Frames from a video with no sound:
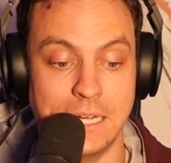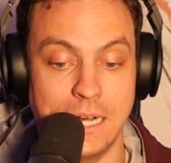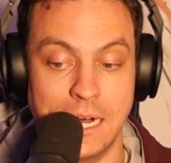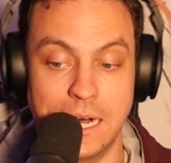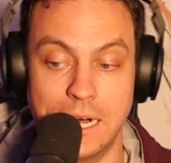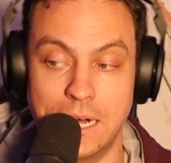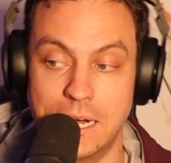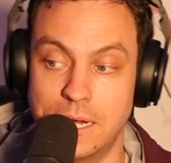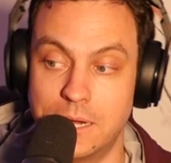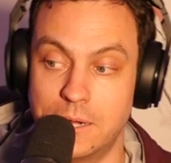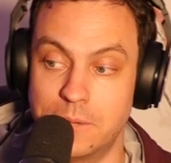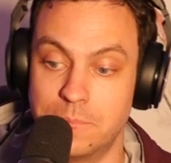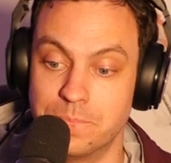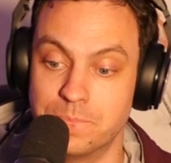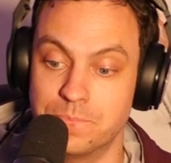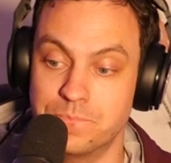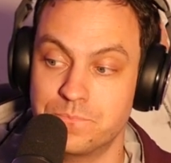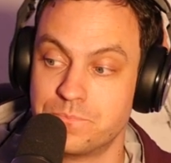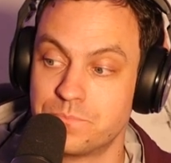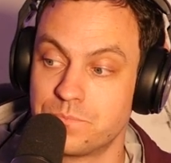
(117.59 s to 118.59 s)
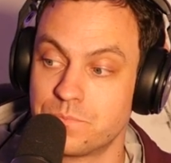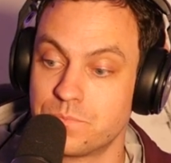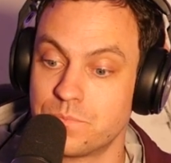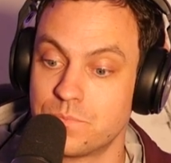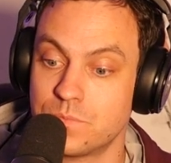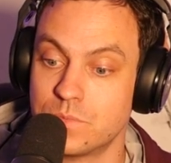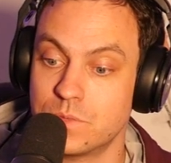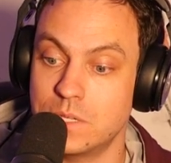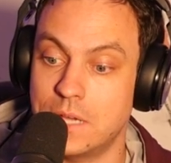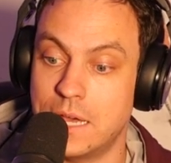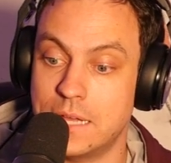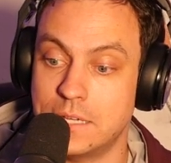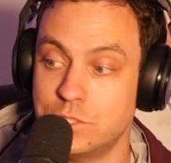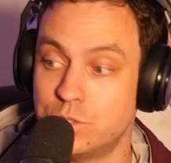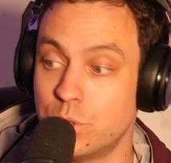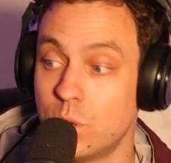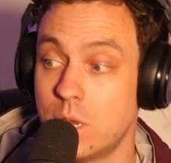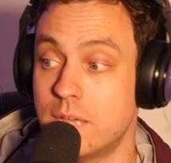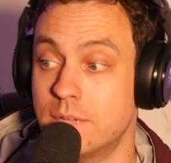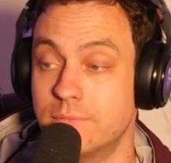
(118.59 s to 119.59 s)
Um, and
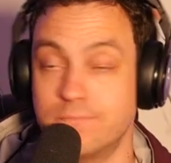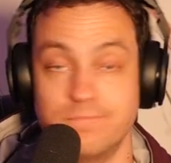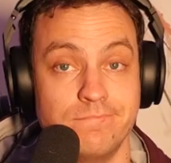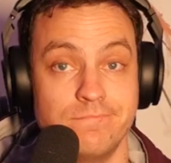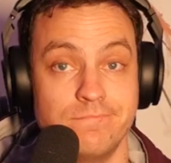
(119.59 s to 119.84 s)
enjoy it.